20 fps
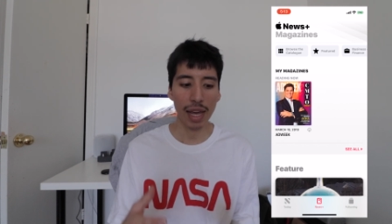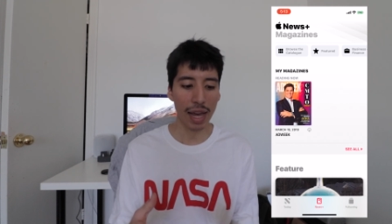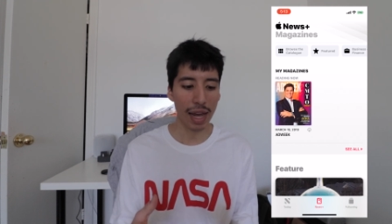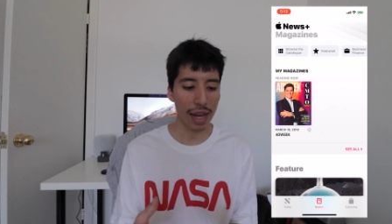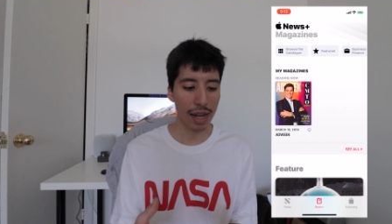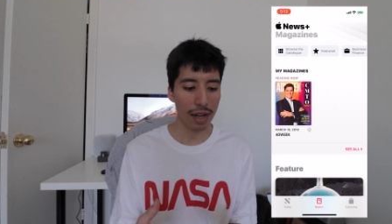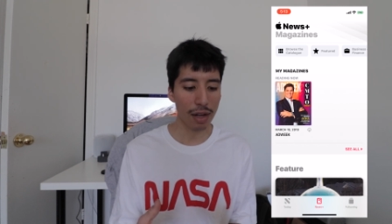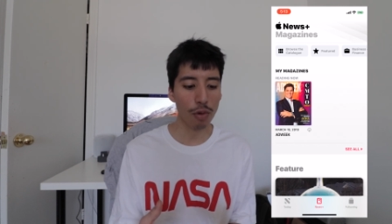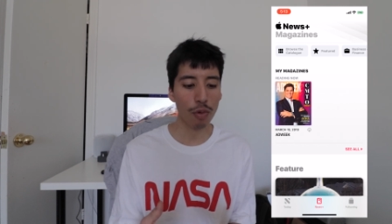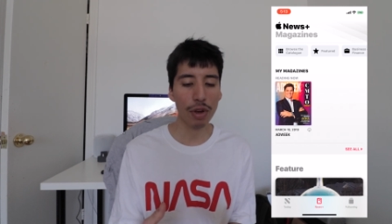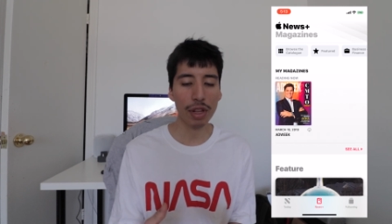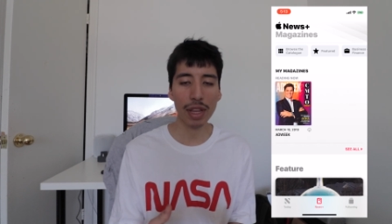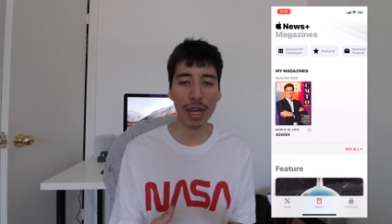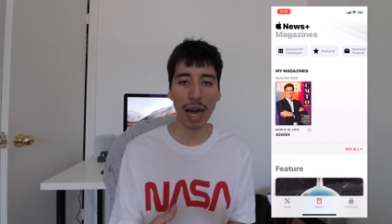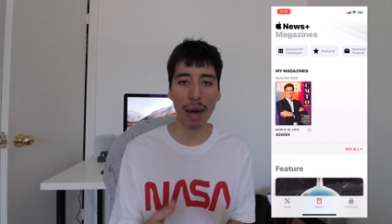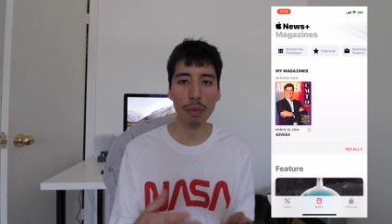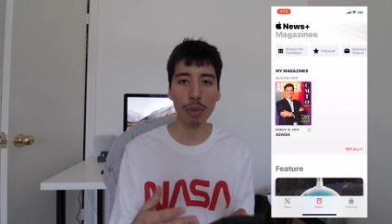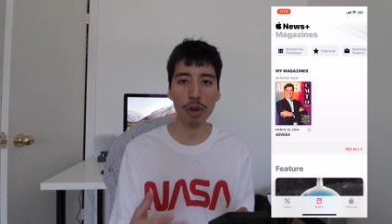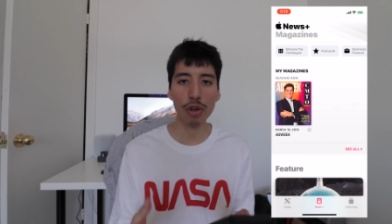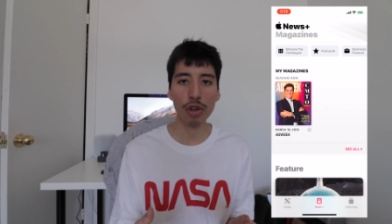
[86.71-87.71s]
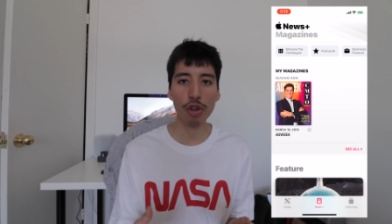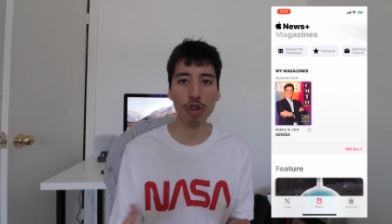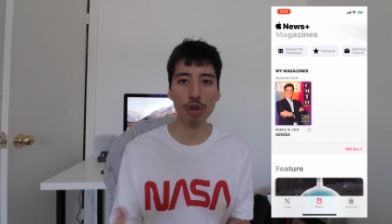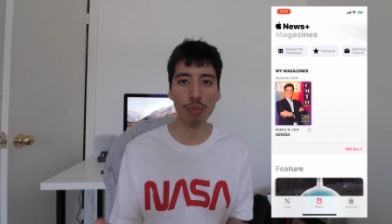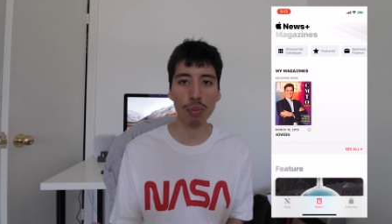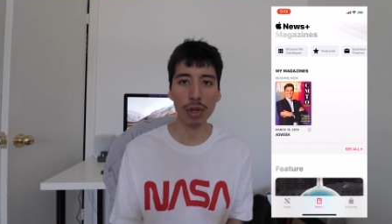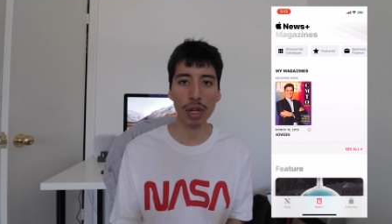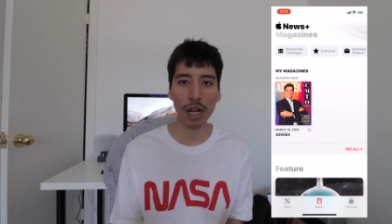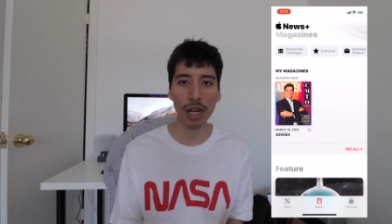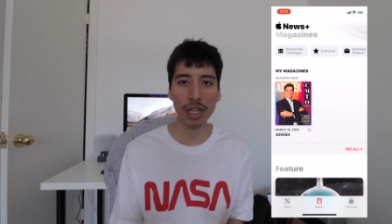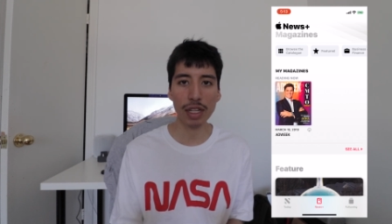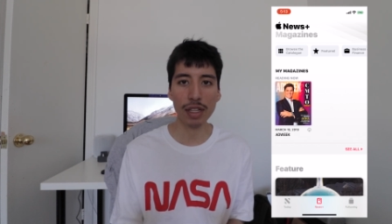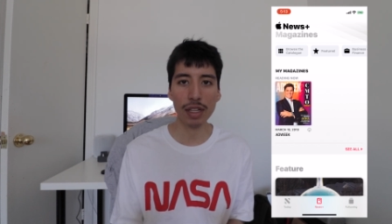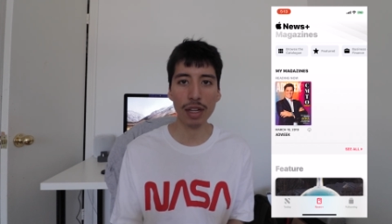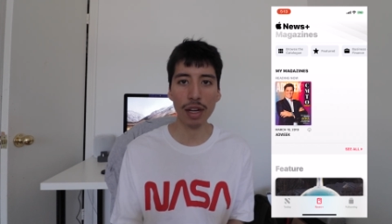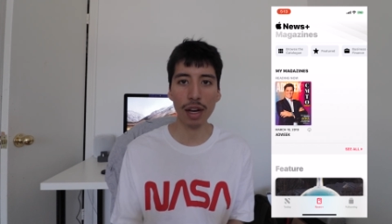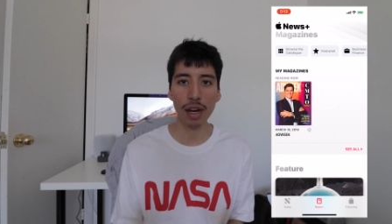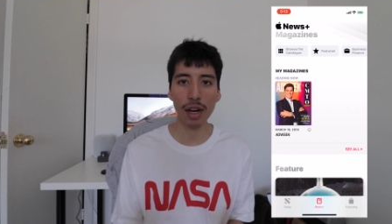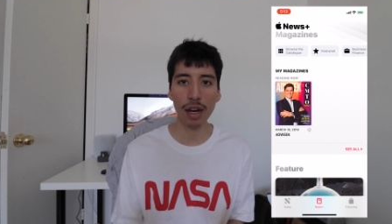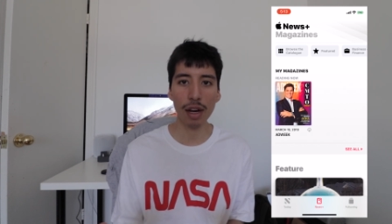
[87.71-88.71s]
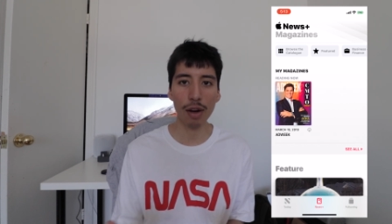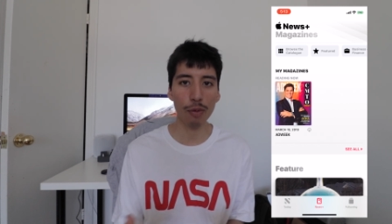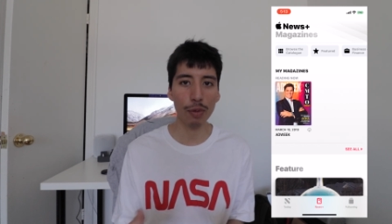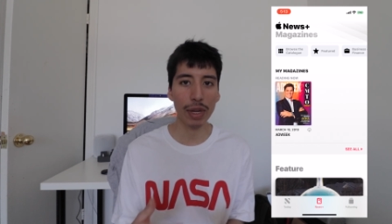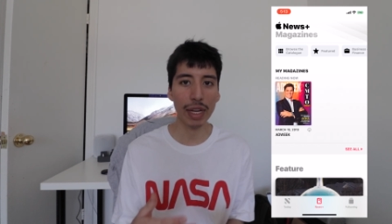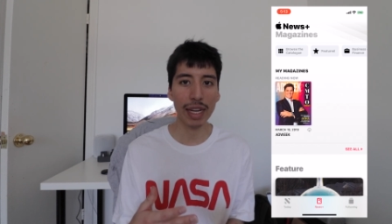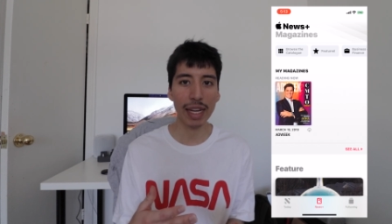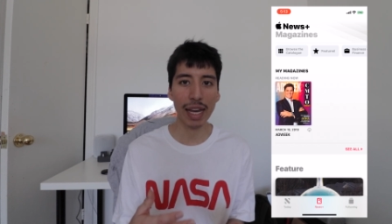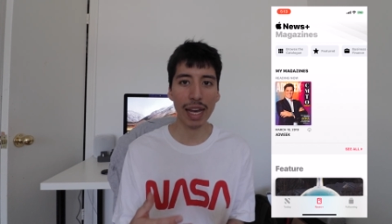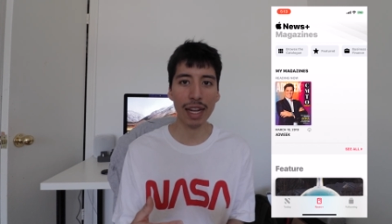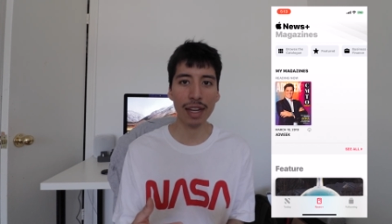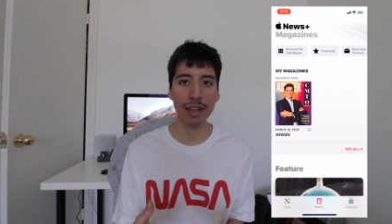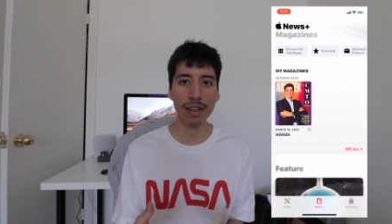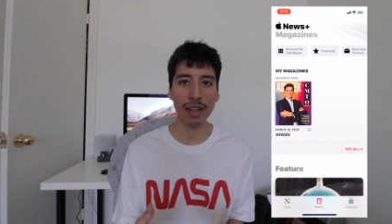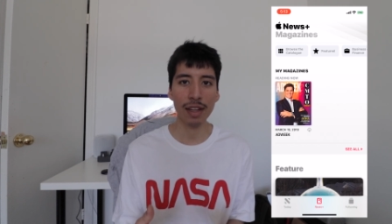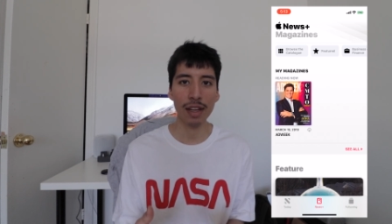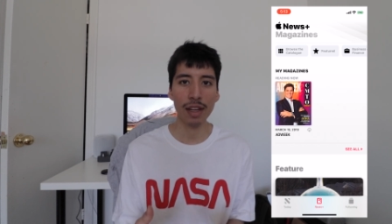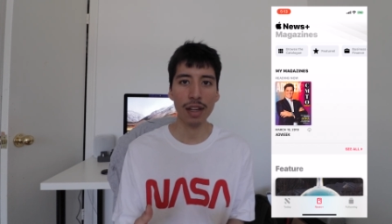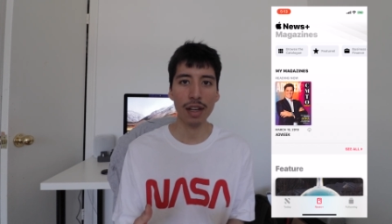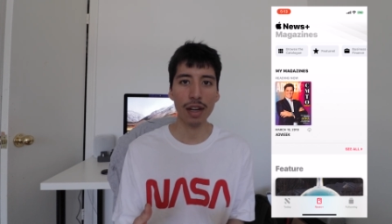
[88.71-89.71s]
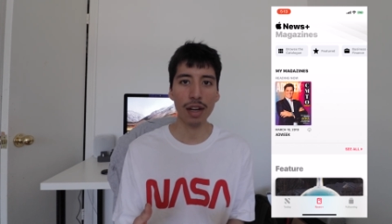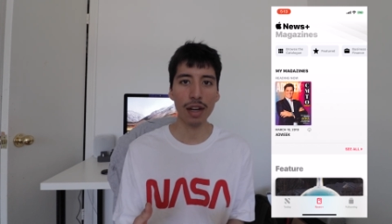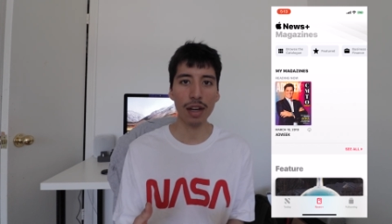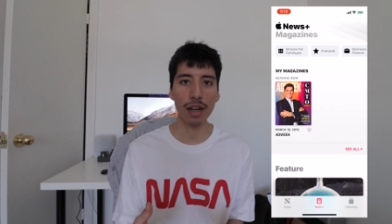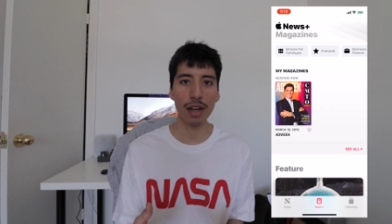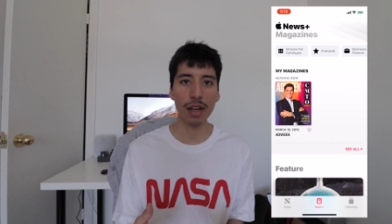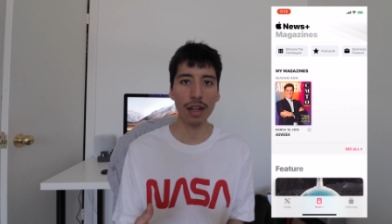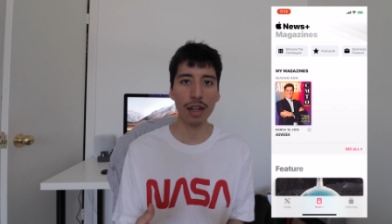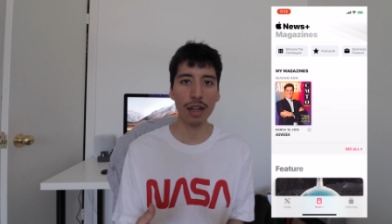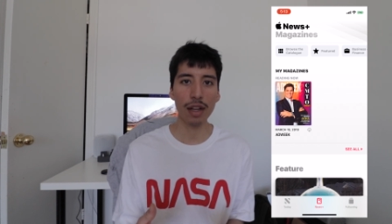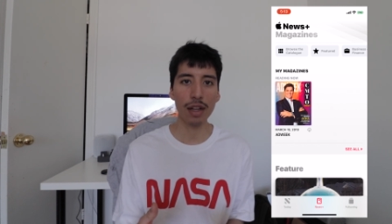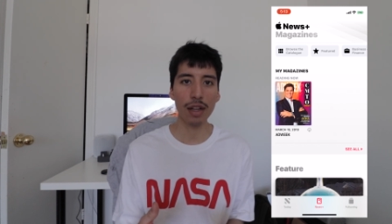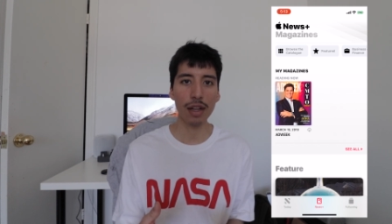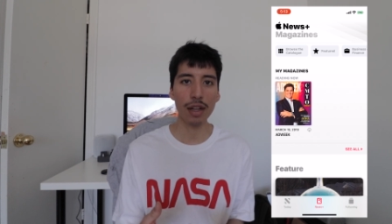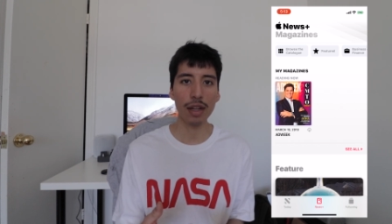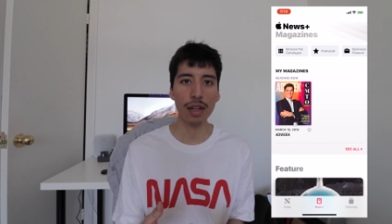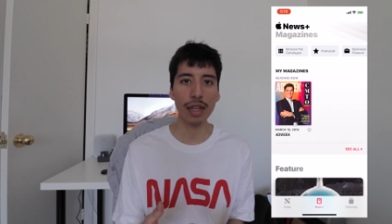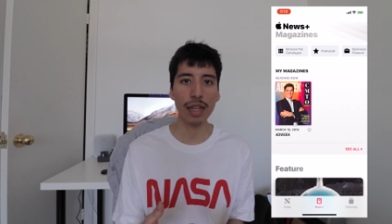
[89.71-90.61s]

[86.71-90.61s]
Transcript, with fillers: And with Apple News Plus, uh, we get uh,